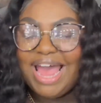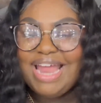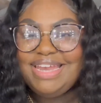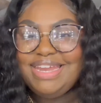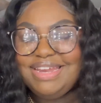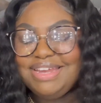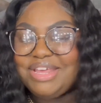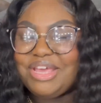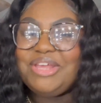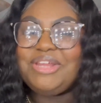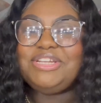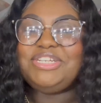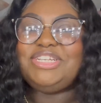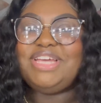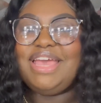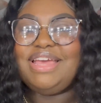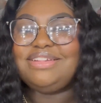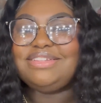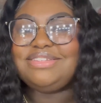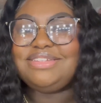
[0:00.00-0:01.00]
I didn't get a
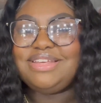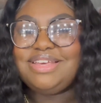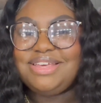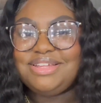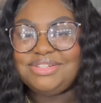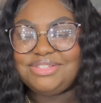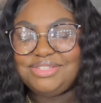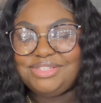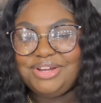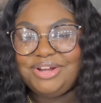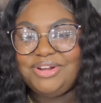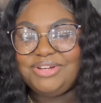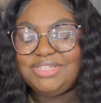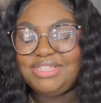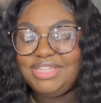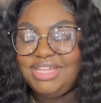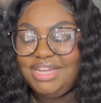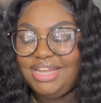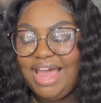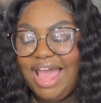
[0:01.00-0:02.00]
chance to
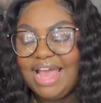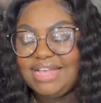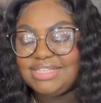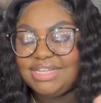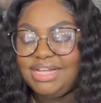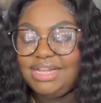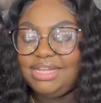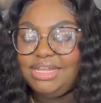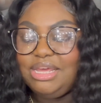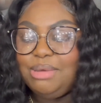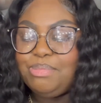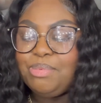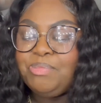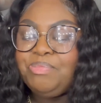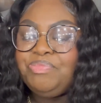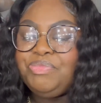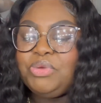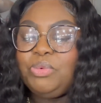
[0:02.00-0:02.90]
insert the last clip,